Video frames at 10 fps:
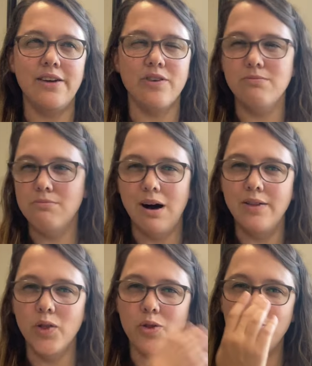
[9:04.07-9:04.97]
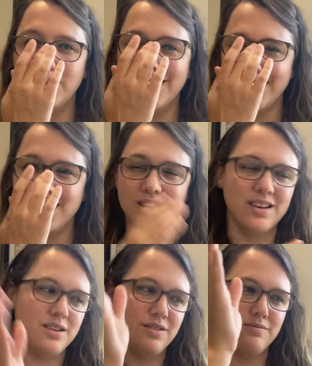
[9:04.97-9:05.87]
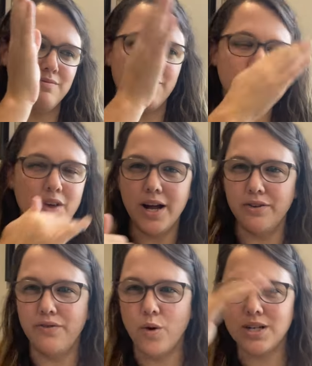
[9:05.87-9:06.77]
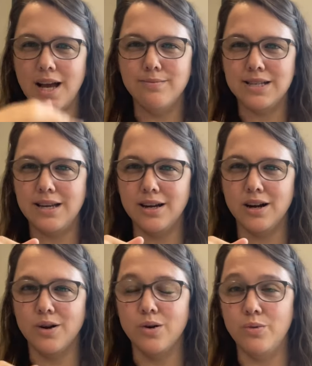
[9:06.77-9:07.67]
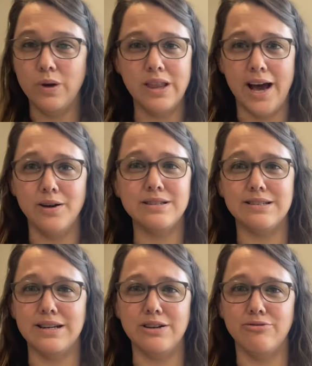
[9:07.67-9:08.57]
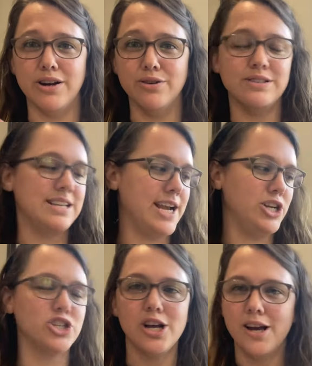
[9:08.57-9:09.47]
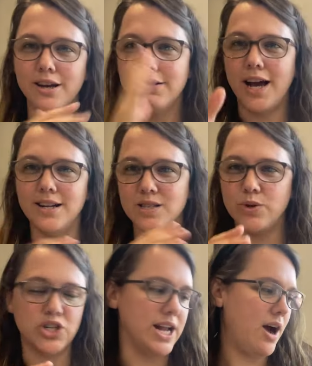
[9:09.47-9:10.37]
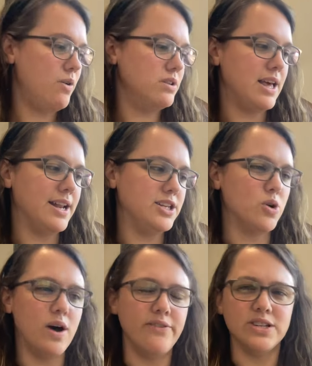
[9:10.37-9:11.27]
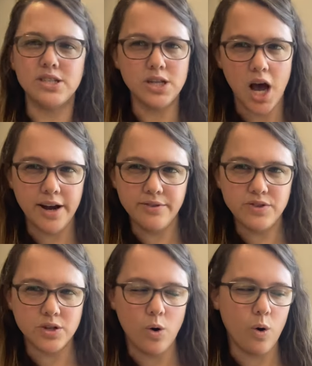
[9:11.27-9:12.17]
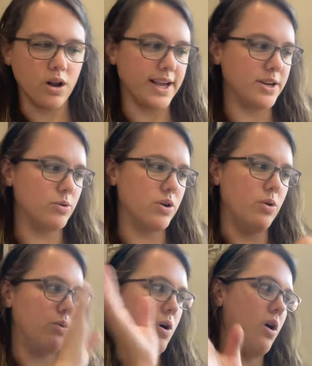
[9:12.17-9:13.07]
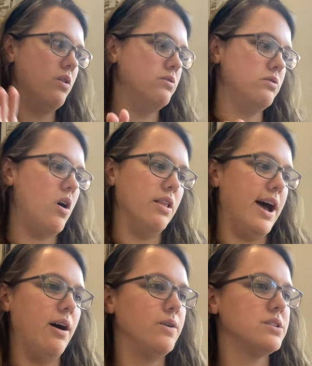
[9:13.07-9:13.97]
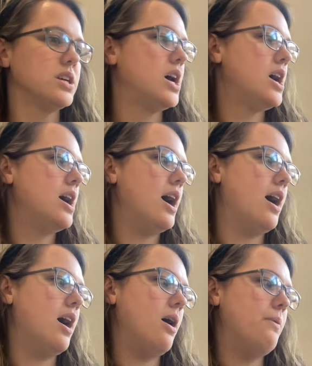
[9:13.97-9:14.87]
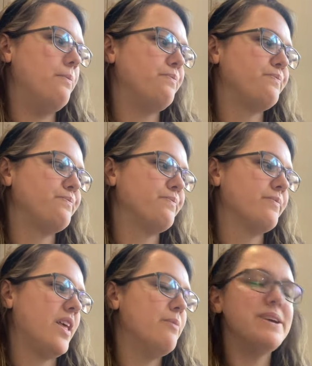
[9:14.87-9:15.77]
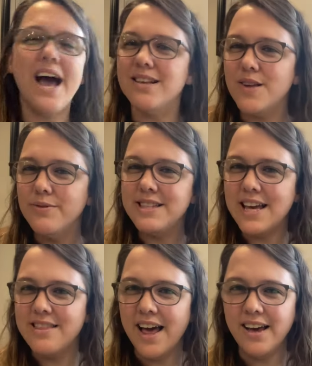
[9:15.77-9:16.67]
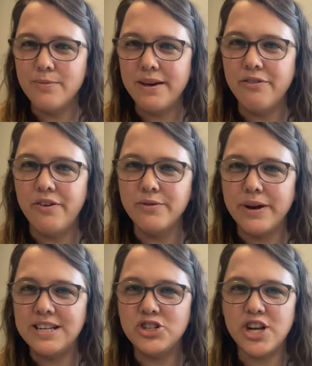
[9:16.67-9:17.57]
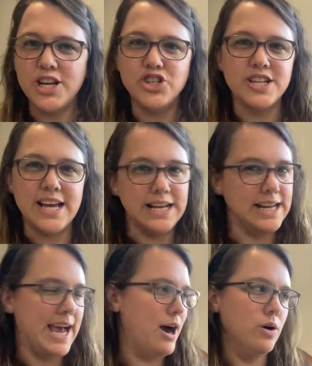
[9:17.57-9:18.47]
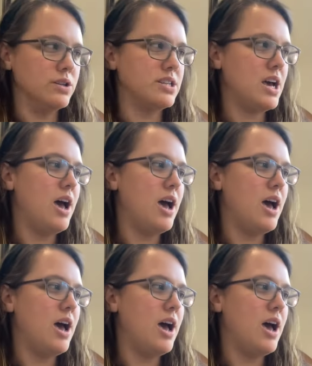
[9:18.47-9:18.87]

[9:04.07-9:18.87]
every month, but like kind of four times a year when the house isn't in reno stage, kind of switch it out. And I don't have a ton of decor, like I don't go all out. But yeah, so I was thinking that could be a fun way to change it in and out.